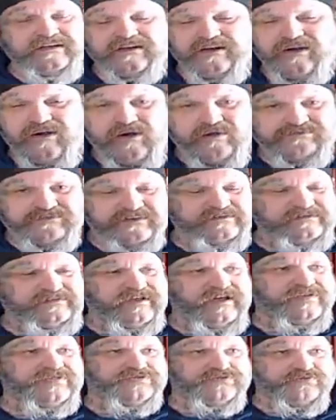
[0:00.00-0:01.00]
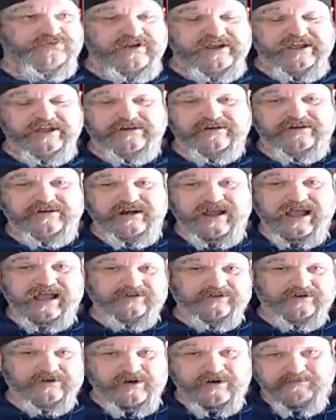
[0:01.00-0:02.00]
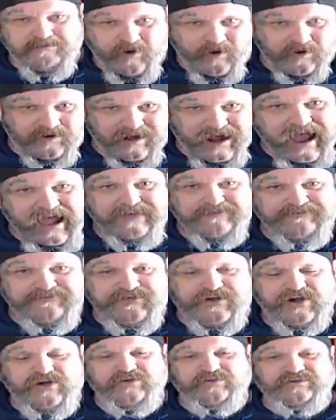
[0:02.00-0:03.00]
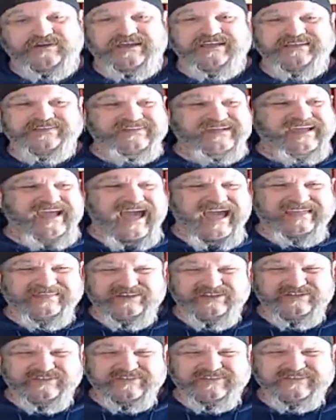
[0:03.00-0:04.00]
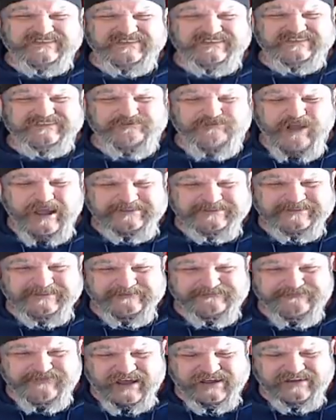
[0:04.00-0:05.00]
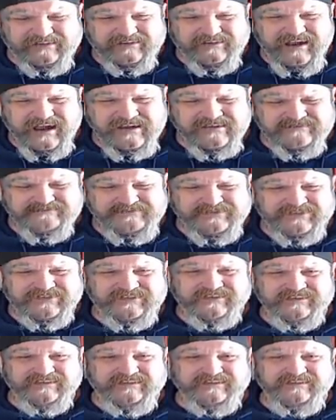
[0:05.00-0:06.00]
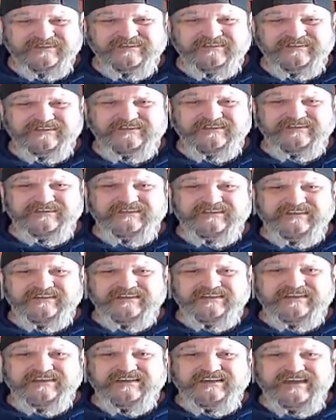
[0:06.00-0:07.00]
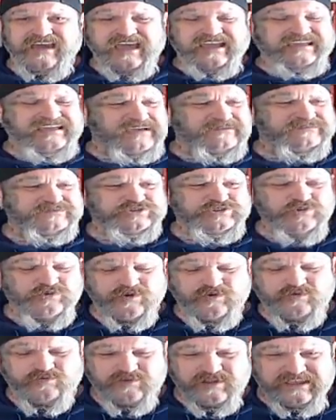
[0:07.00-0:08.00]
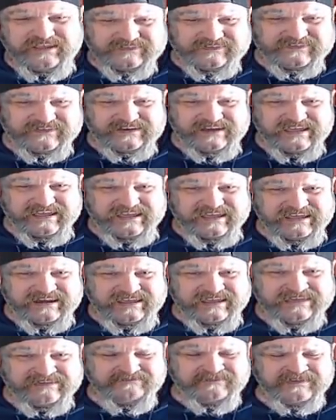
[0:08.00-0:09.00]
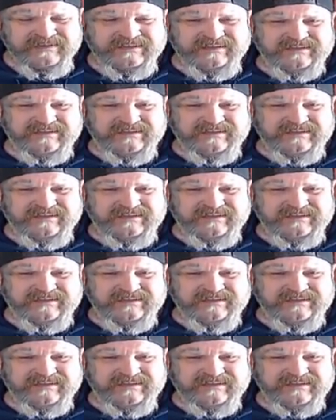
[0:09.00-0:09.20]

Over the $300 or more iPhone. The guy loses his right to firearms? And gives you a reason to hit him?